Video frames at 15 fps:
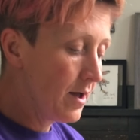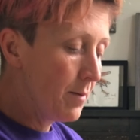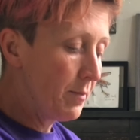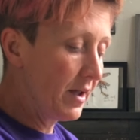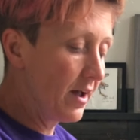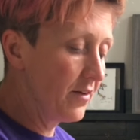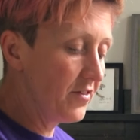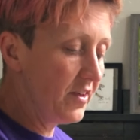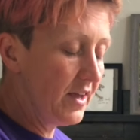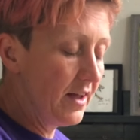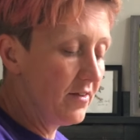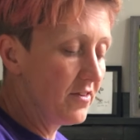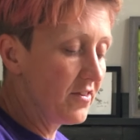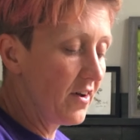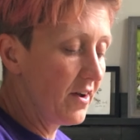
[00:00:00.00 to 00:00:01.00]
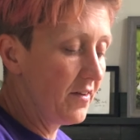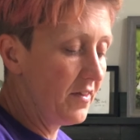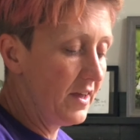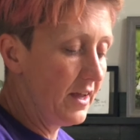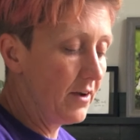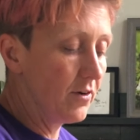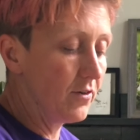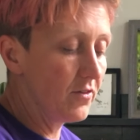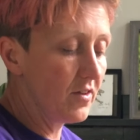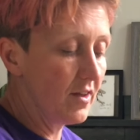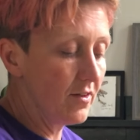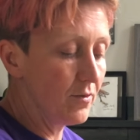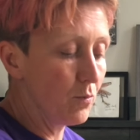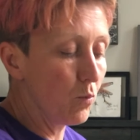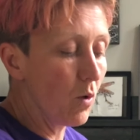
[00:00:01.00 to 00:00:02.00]
because the inside of the ears
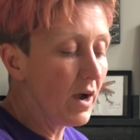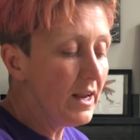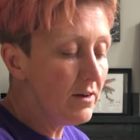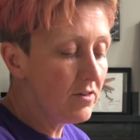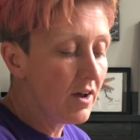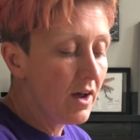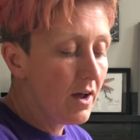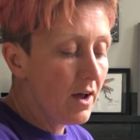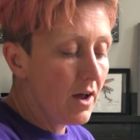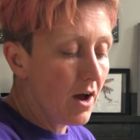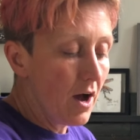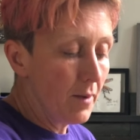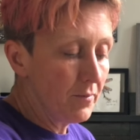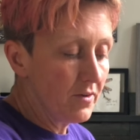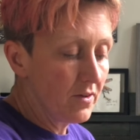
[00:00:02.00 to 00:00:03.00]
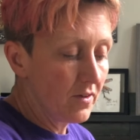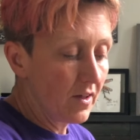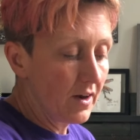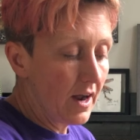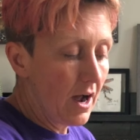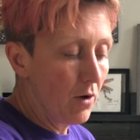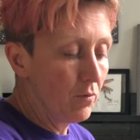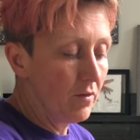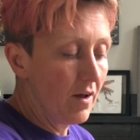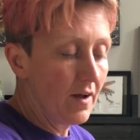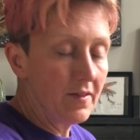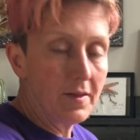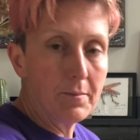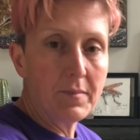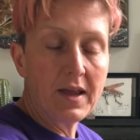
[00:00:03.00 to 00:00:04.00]
is white, I'm just going to
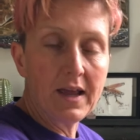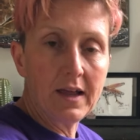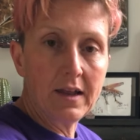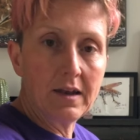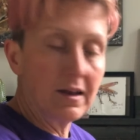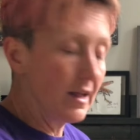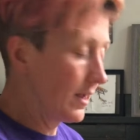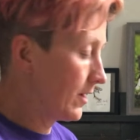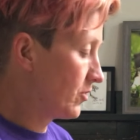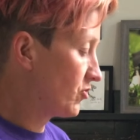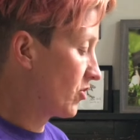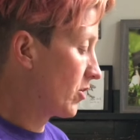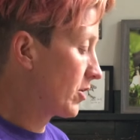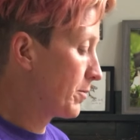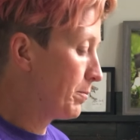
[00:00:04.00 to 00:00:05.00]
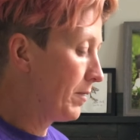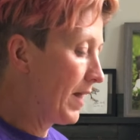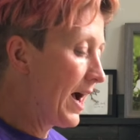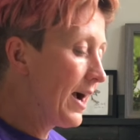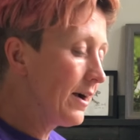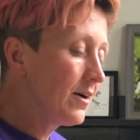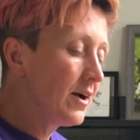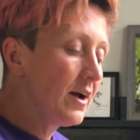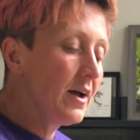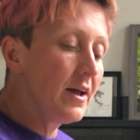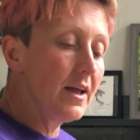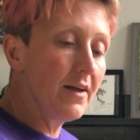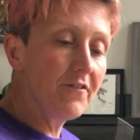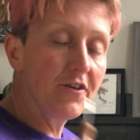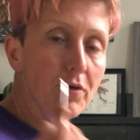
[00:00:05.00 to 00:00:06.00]
outline them in like a dark black.
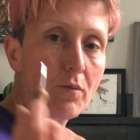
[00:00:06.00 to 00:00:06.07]
If you're